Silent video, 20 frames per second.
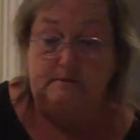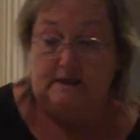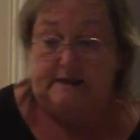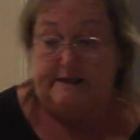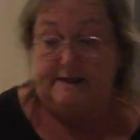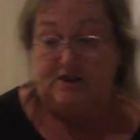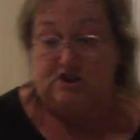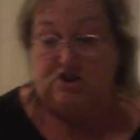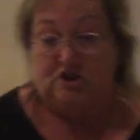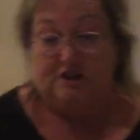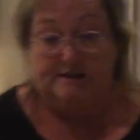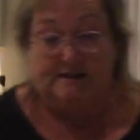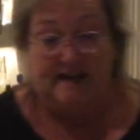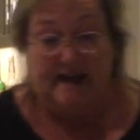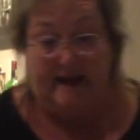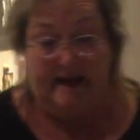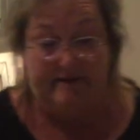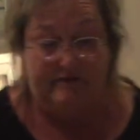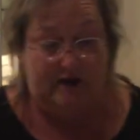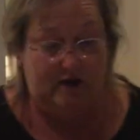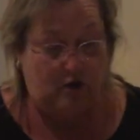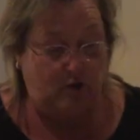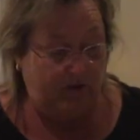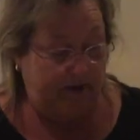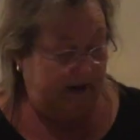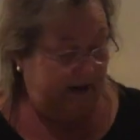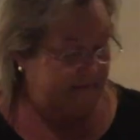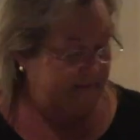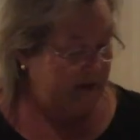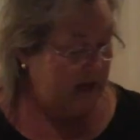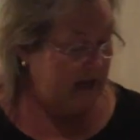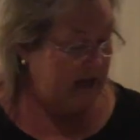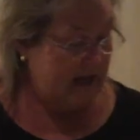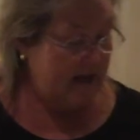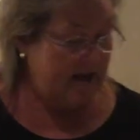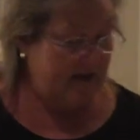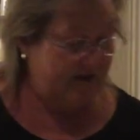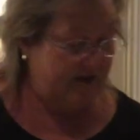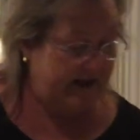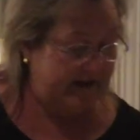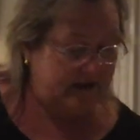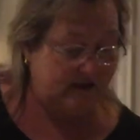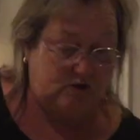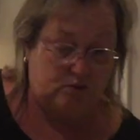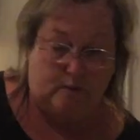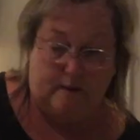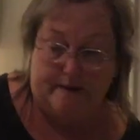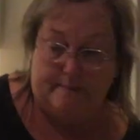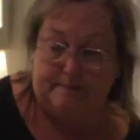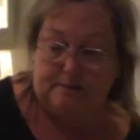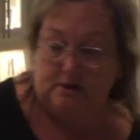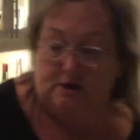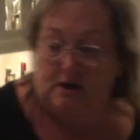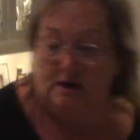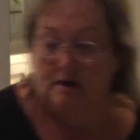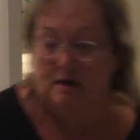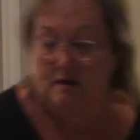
It is just heavy cream that is whipped.